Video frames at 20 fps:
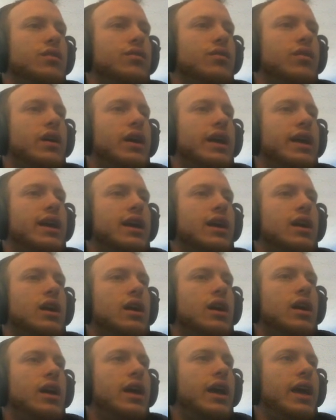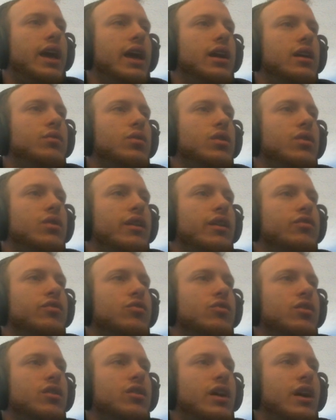Like, and what you have to
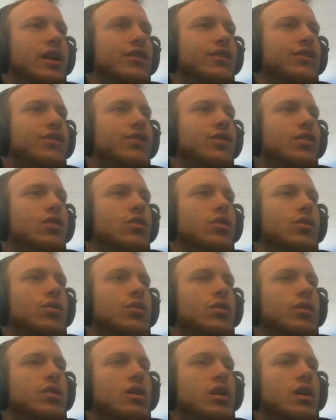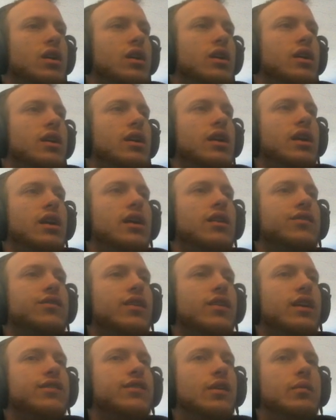realize, too, is,
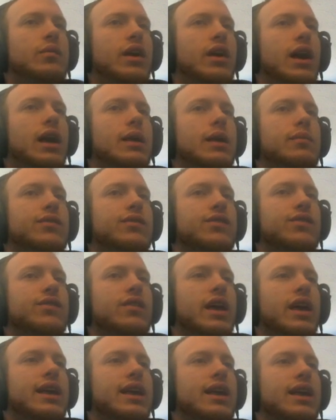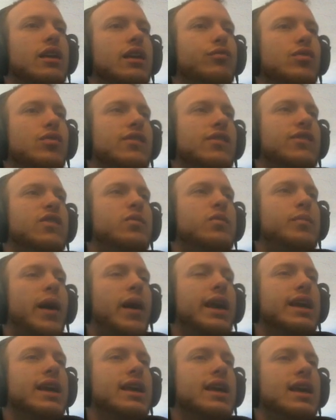like, sometimes, like, if we just
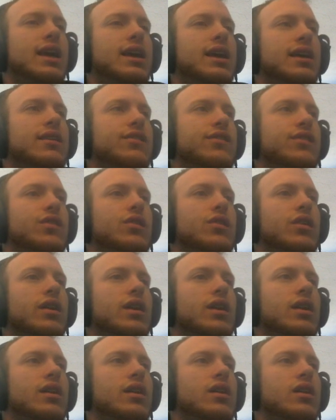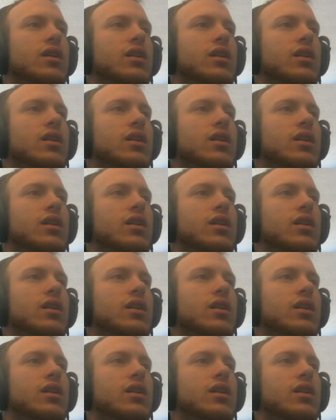spike a king, it's good.